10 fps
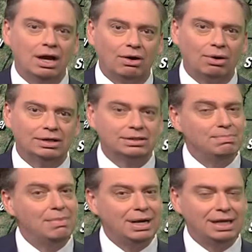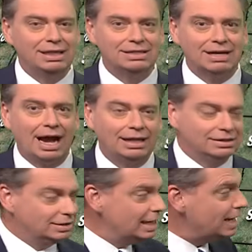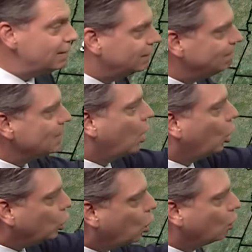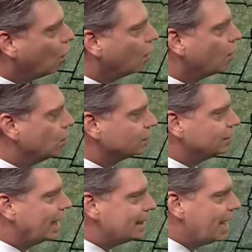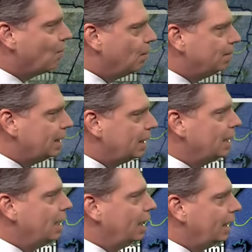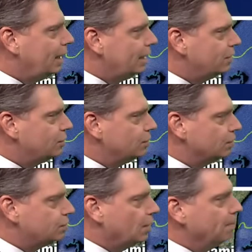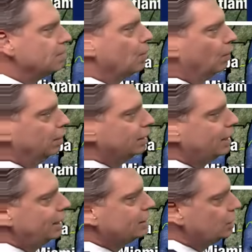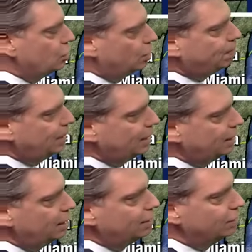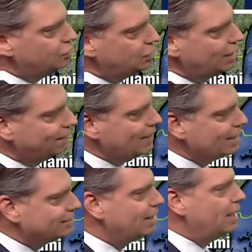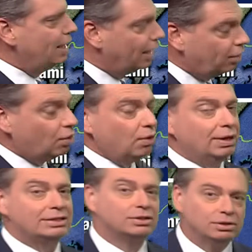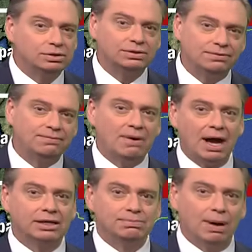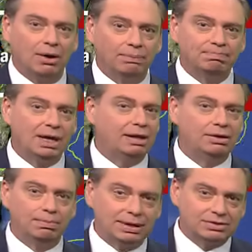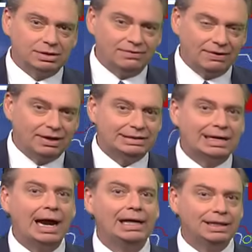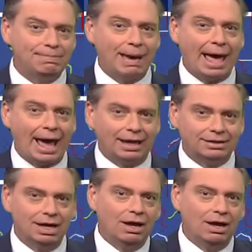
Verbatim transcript: across many of these islands, and even along our coastline, that will be an issue. So we're looking at the European, the GFS, and our own exclusive Fox model, and they're basically very tightly packed